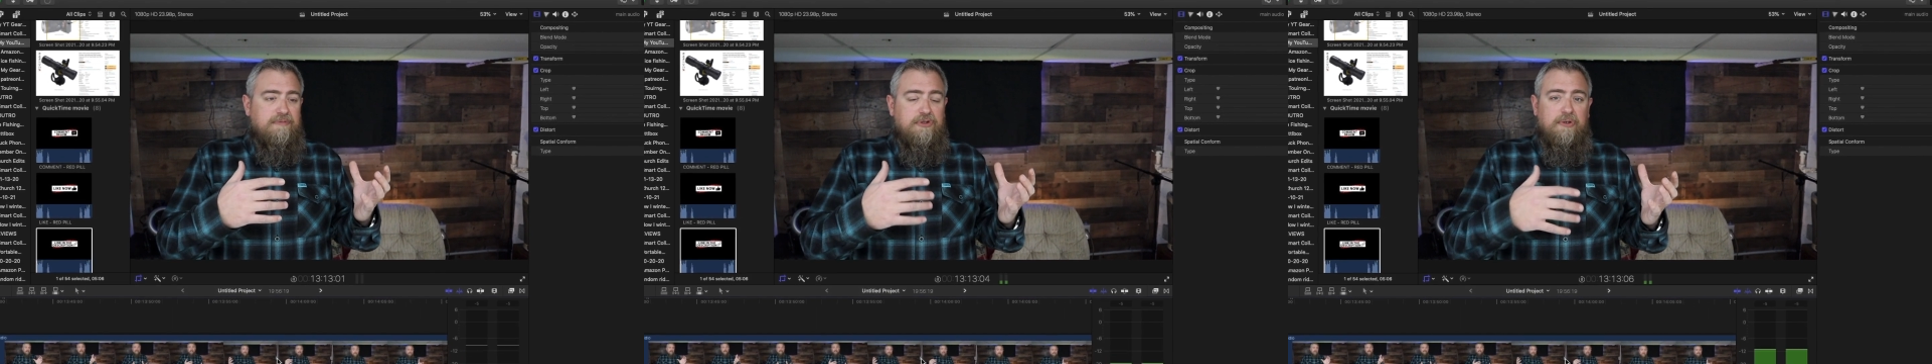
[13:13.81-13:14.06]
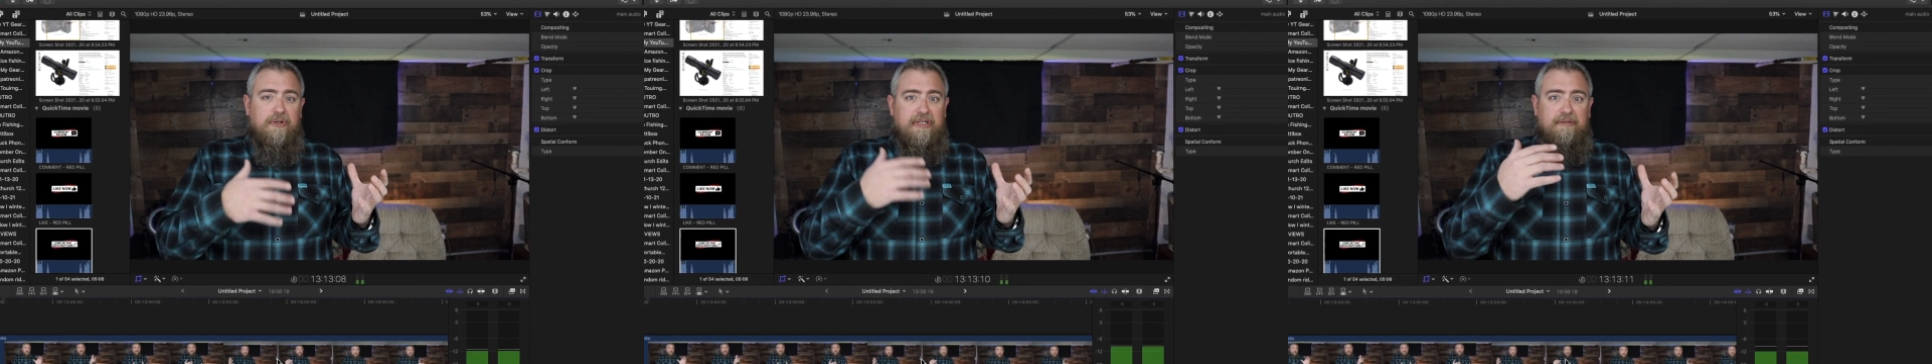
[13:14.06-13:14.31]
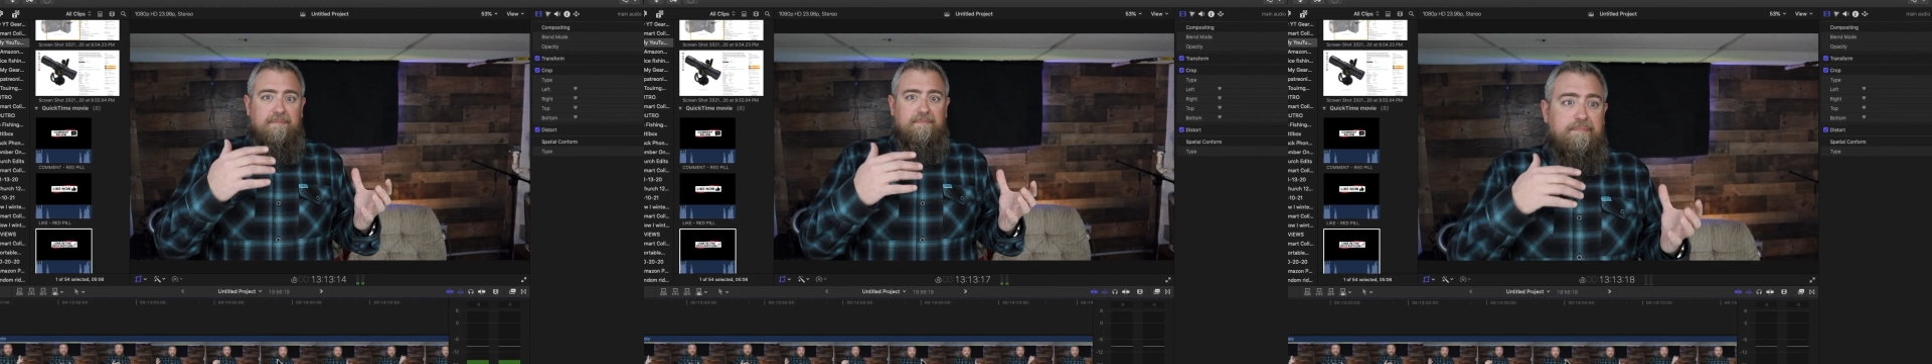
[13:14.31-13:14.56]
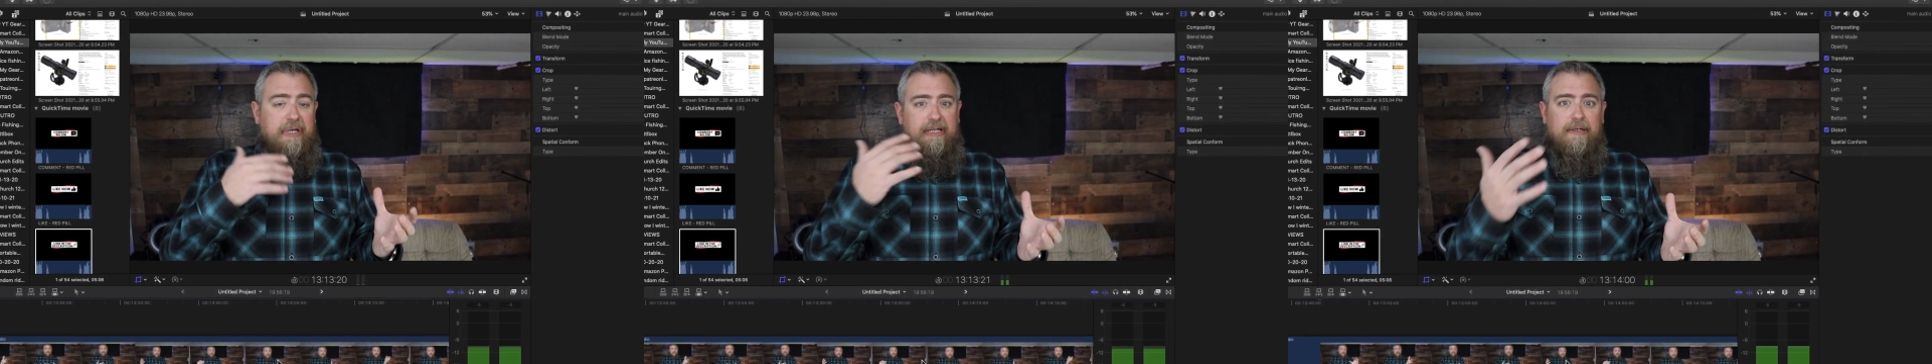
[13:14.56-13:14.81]
doing
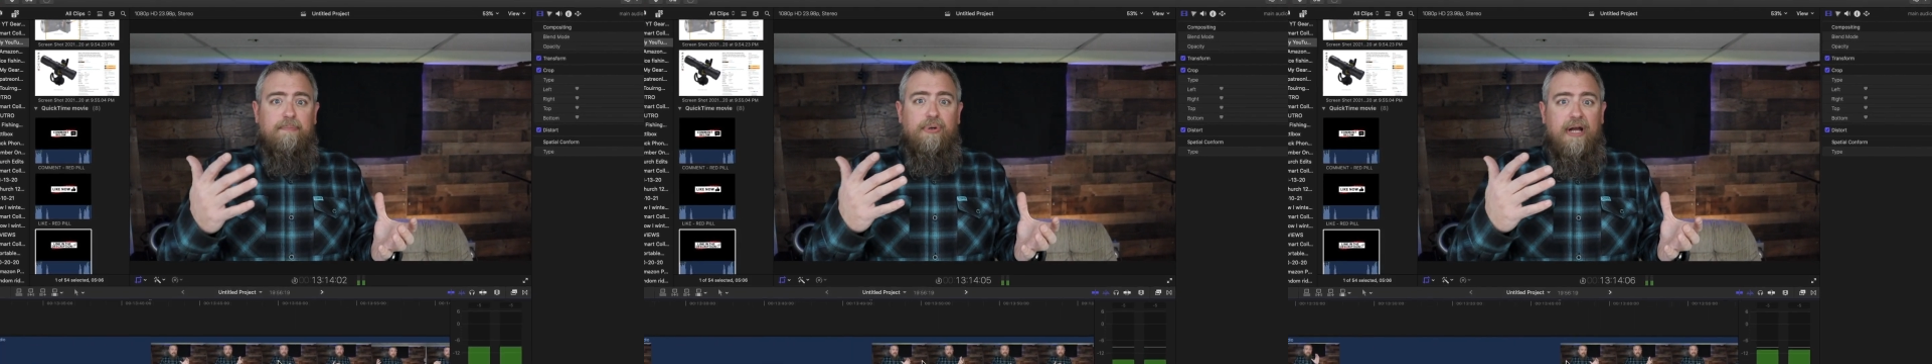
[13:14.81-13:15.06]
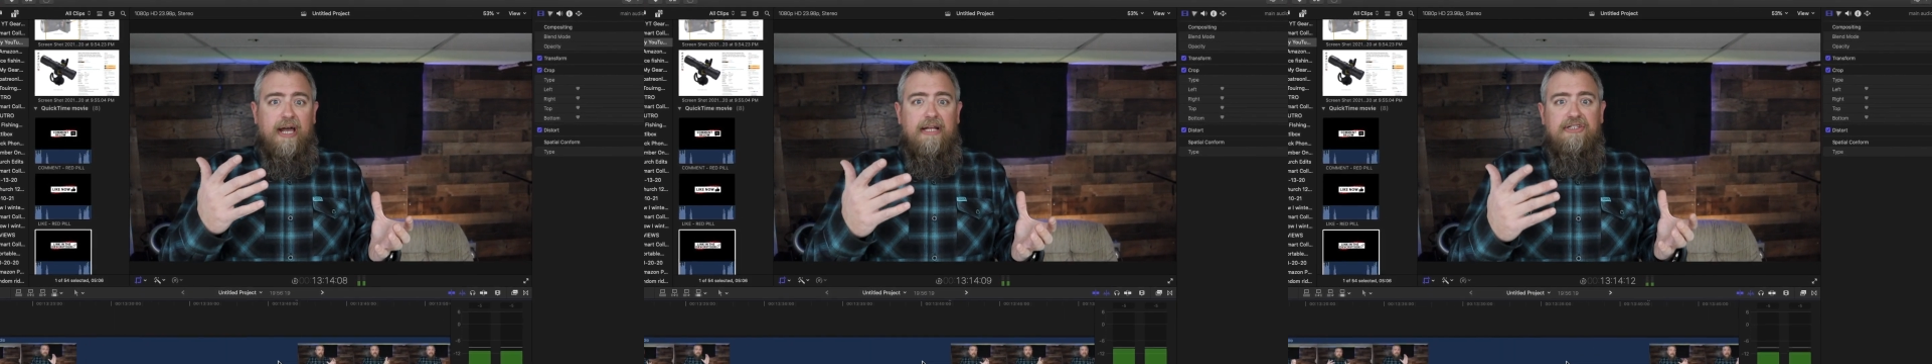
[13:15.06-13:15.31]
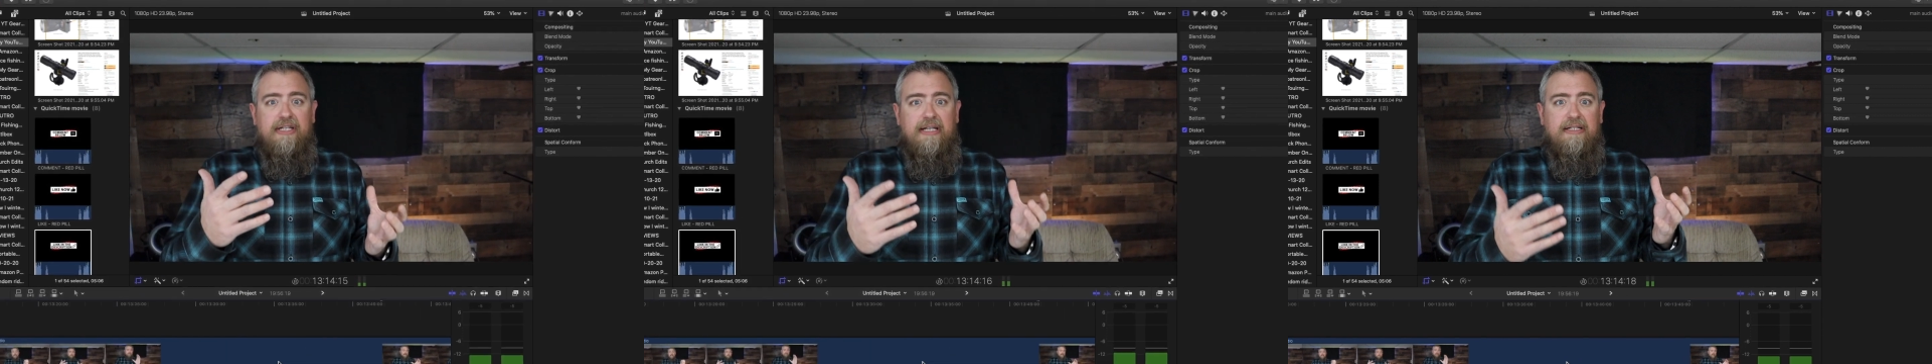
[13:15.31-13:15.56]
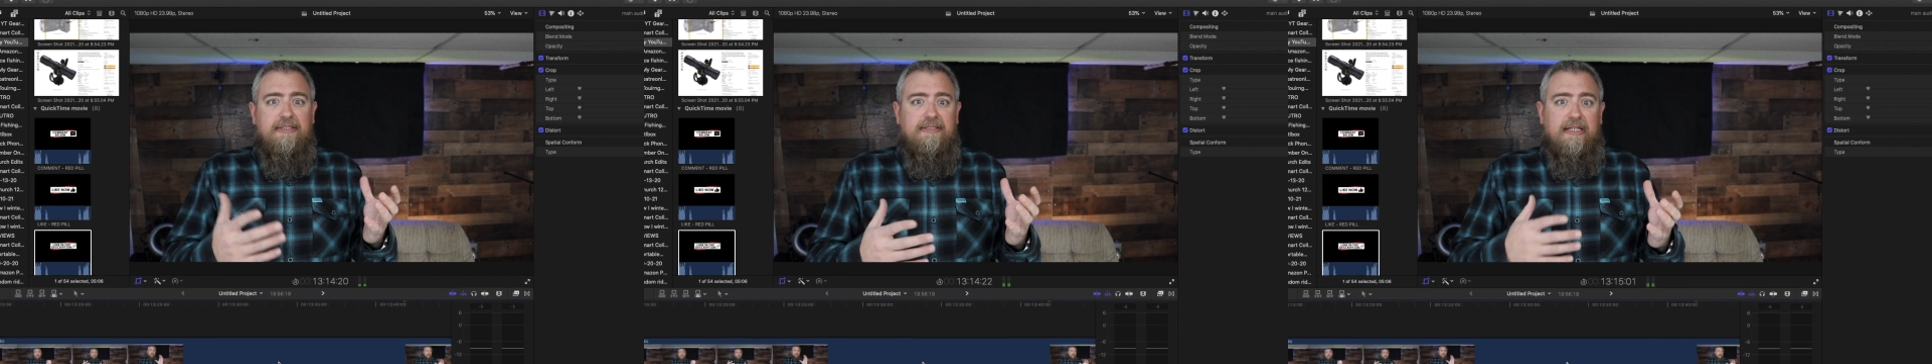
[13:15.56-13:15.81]
bigger
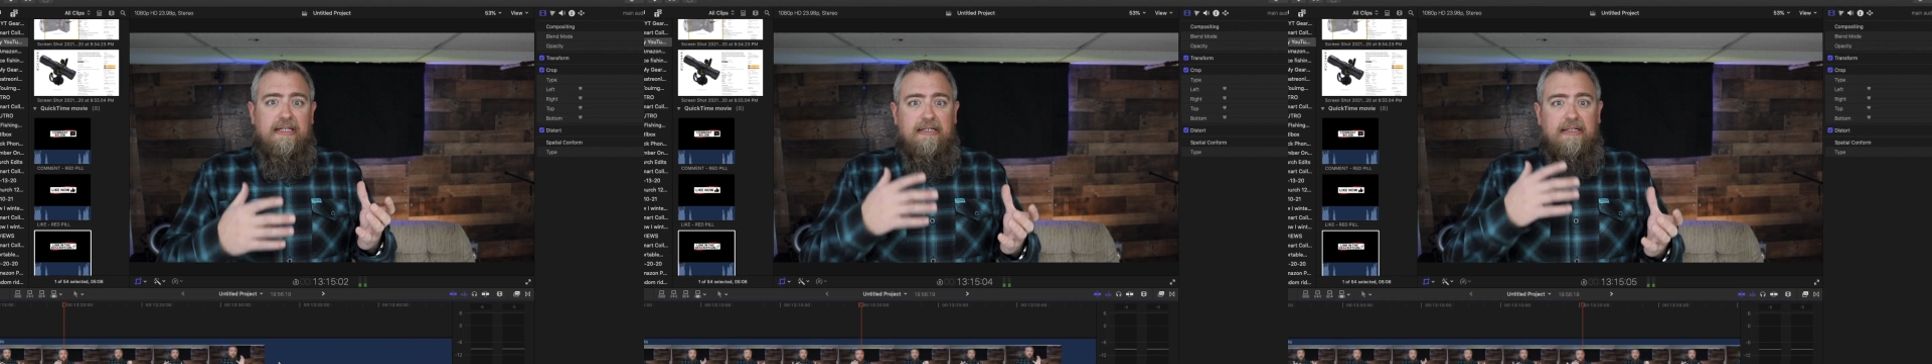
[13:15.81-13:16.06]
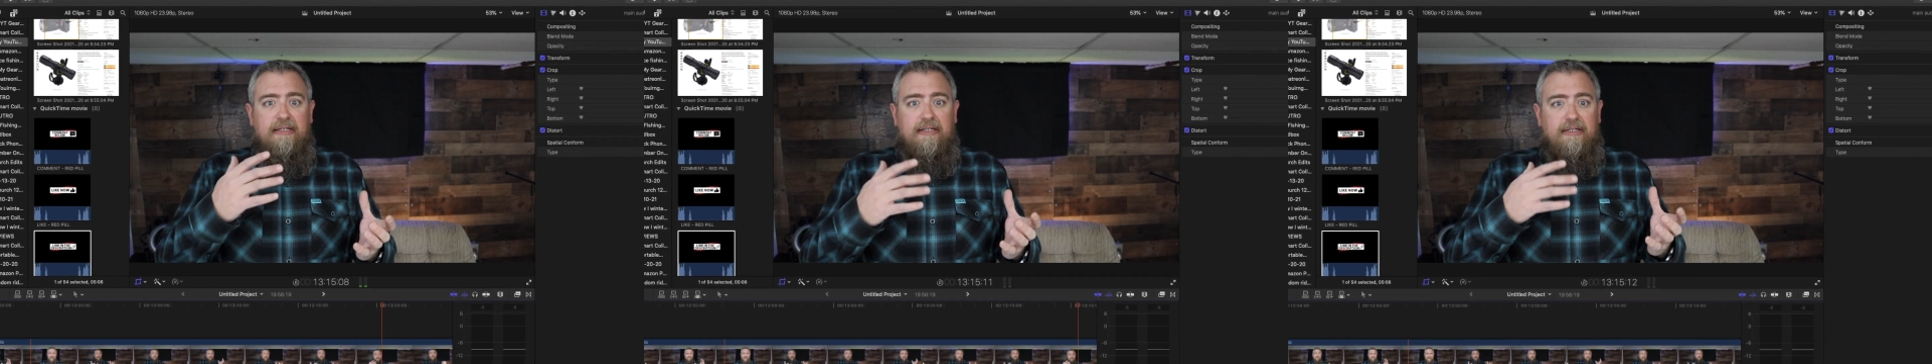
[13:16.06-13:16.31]
projects and